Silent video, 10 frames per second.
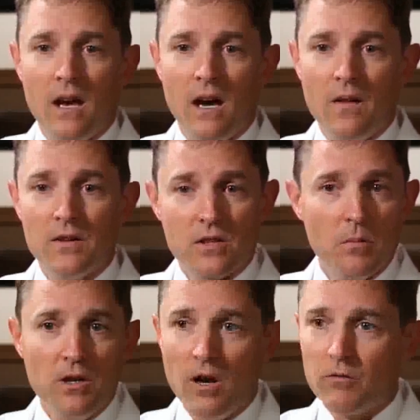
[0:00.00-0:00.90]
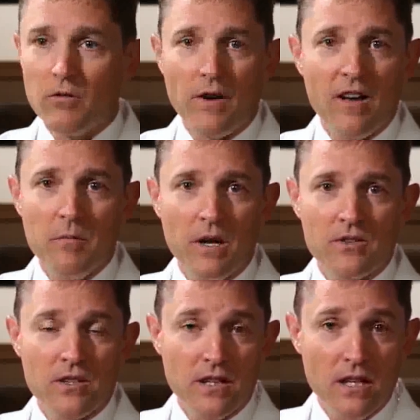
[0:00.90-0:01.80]
Uh, this can be done for five
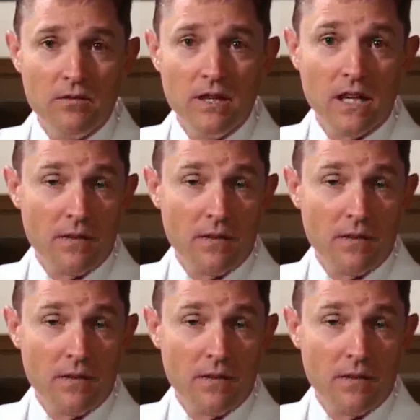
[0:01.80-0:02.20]
minutes in the evening